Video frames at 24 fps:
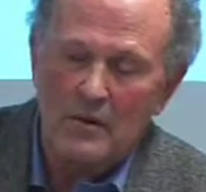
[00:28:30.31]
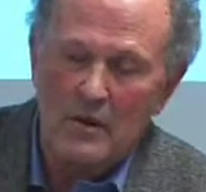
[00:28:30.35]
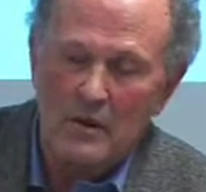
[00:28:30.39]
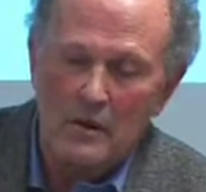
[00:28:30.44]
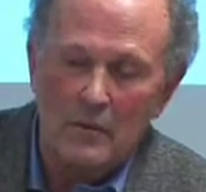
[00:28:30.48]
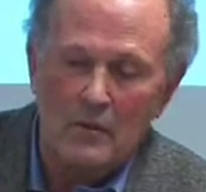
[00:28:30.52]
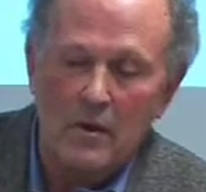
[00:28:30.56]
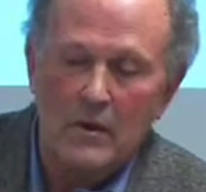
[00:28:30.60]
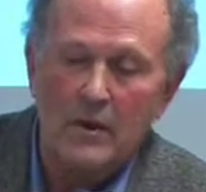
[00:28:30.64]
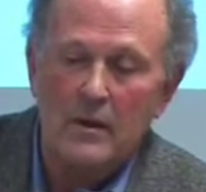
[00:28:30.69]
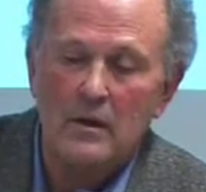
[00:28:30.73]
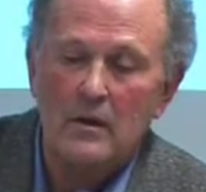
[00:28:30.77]

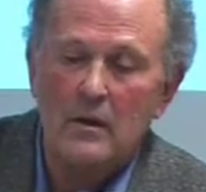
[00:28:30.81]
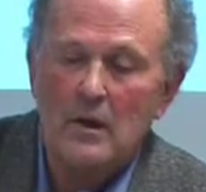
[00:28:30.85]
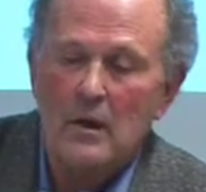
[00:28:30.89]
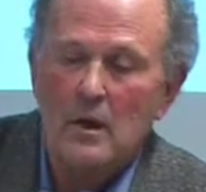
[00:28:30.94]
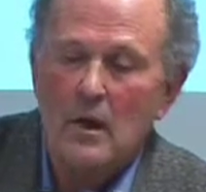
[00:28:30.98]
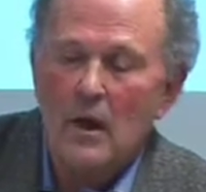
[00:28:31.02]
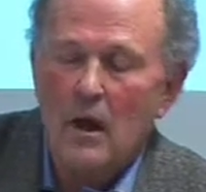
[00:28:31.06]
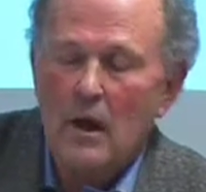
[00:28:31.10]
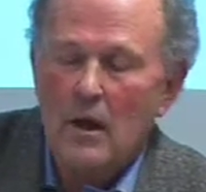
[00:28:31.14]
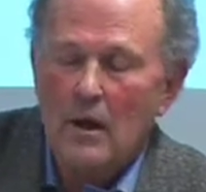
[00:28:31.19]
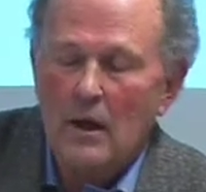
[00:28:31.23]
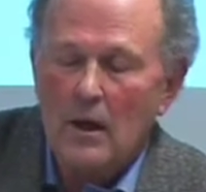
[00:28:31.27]
anyway,
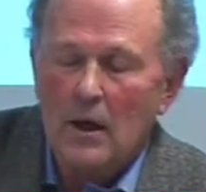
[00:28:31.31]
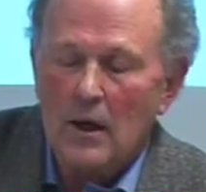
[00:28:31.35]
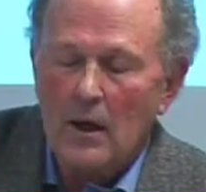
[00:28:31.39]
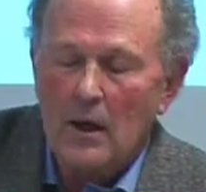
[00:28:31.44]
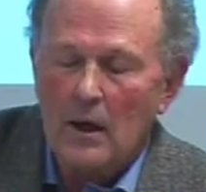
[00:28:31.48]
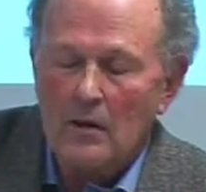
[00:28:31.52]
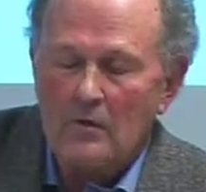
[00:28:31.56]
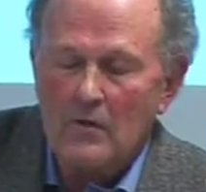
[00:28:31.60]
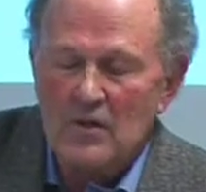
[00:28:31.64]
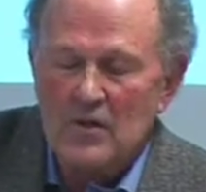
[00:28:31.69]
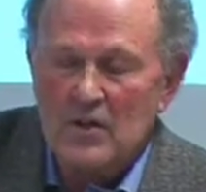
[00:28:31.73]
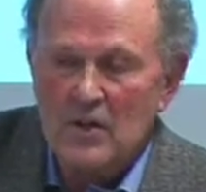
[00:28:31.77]

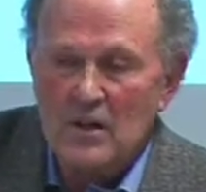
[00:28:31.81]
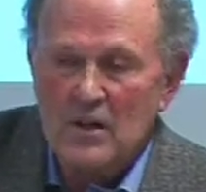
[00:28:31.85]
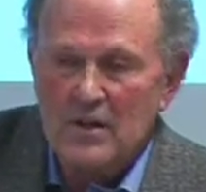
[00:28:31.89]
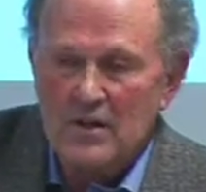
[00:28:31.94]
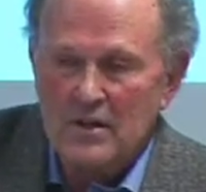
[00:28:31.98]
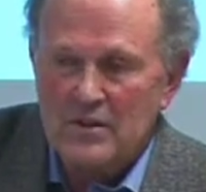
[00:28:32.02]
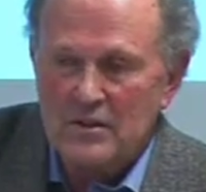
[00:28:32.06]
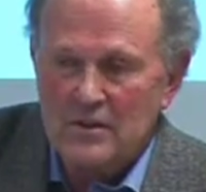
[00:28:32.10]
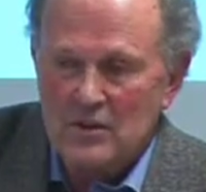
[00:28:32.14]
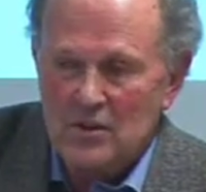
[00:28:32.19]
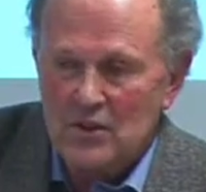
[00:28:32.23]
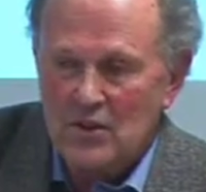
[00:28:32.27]

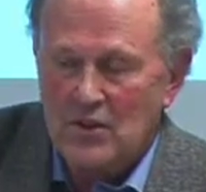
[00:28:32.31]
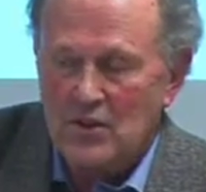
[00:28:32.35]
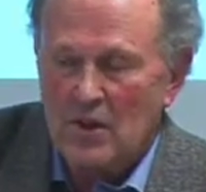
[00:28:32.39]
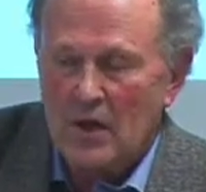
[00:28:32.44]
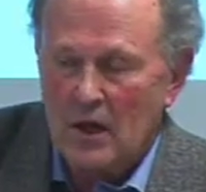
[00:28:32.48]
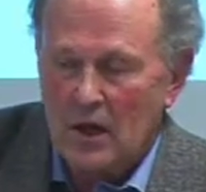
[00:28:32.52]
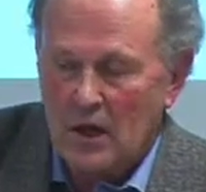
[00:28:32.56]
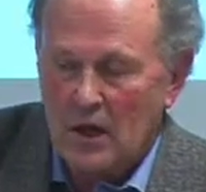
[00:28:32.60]
resilience